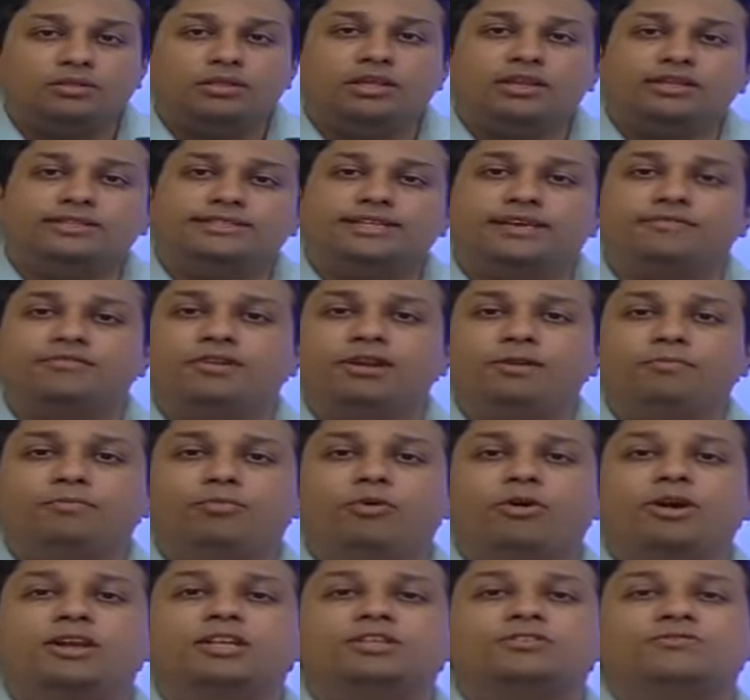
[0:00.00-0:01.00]
There are
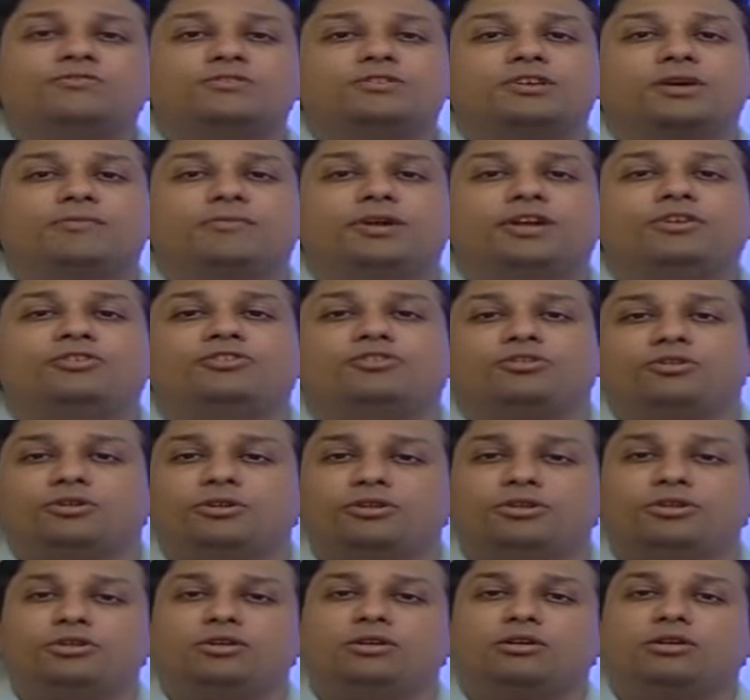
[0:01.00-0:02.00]
several points which are
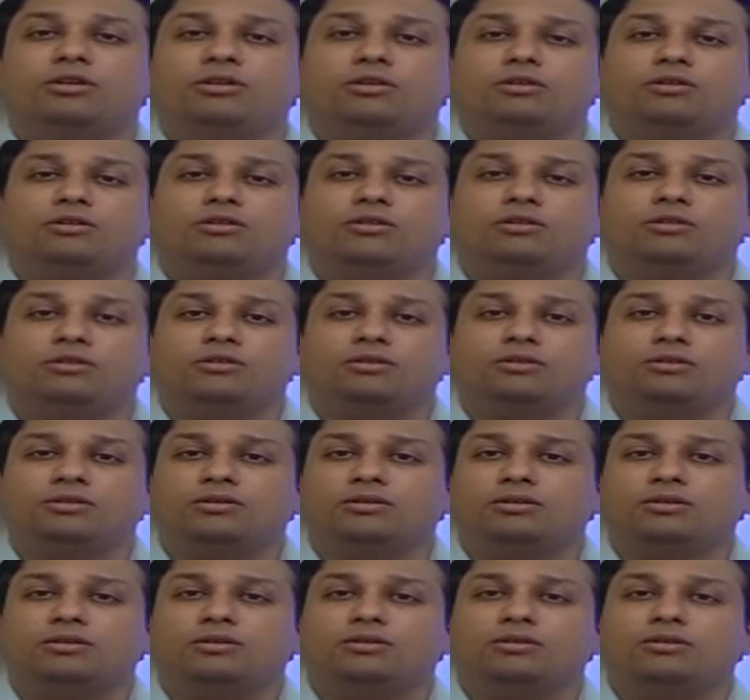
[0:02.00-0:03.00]
mentioned here.
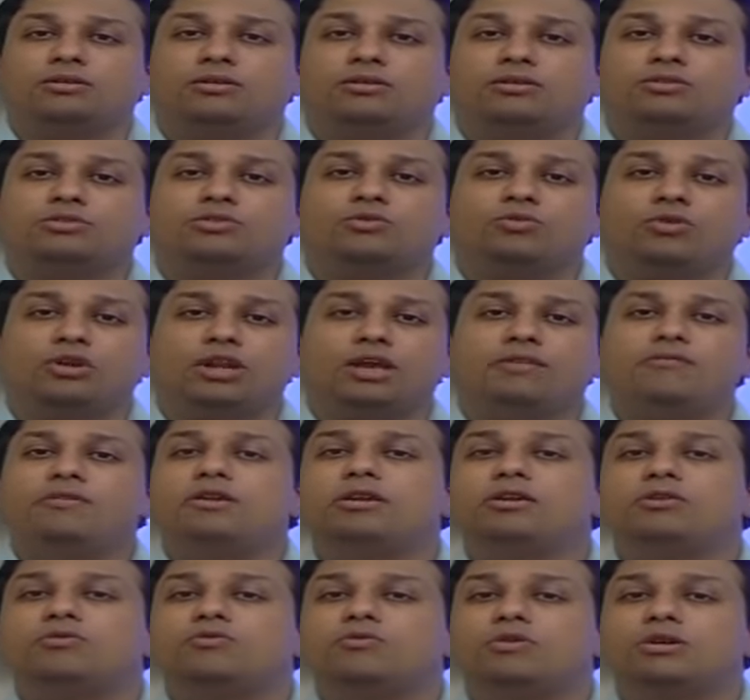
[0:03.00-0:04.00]
So what I
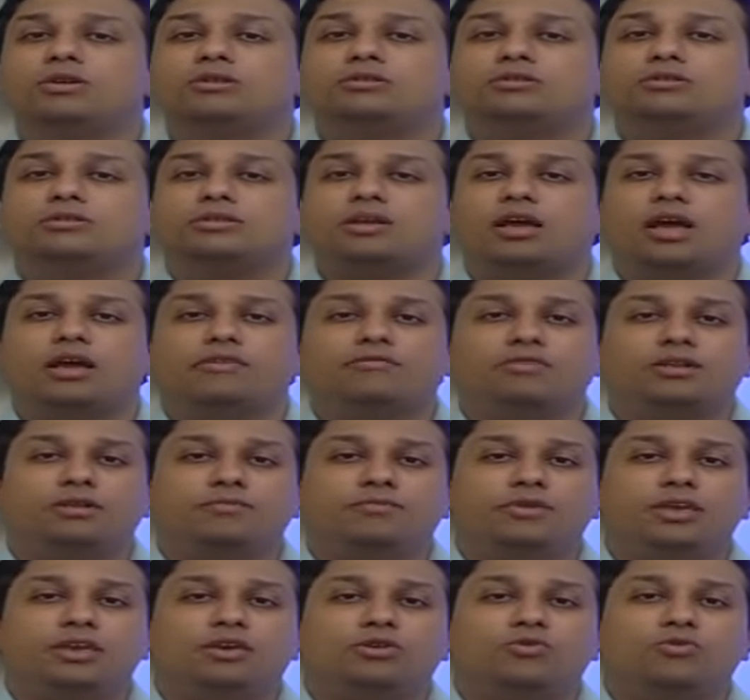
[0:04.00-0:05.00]
will do is I
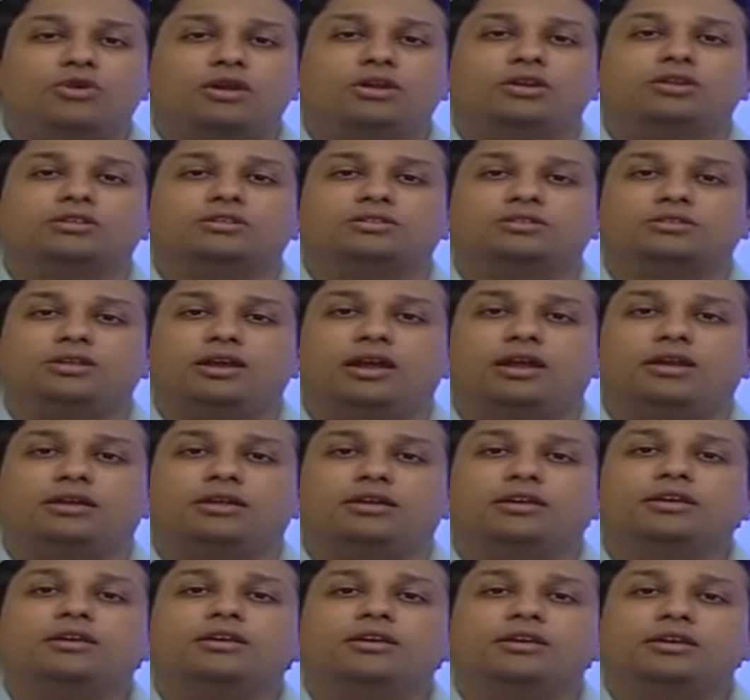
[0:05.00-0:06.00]
will make you
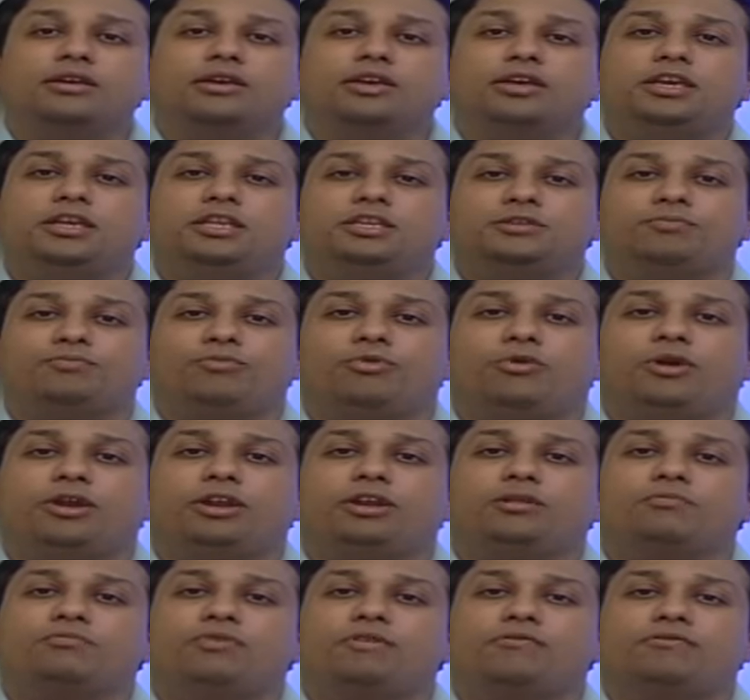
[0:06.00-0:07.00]
understand each
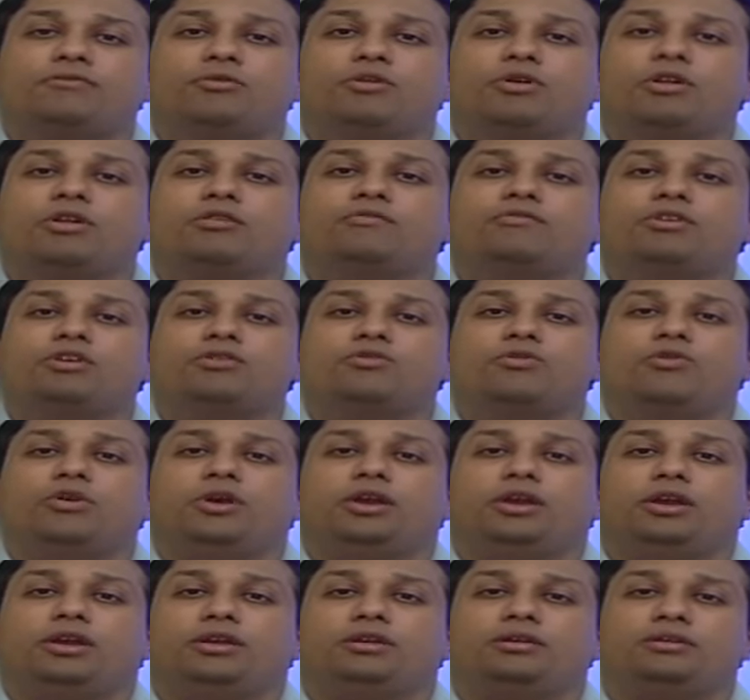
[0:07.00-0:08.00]
point before we
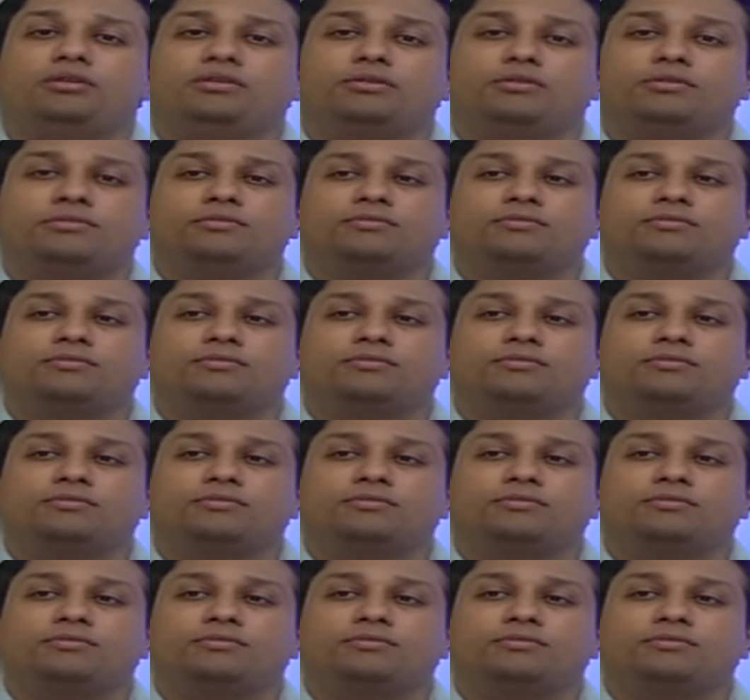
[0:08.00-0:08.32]
go ahead.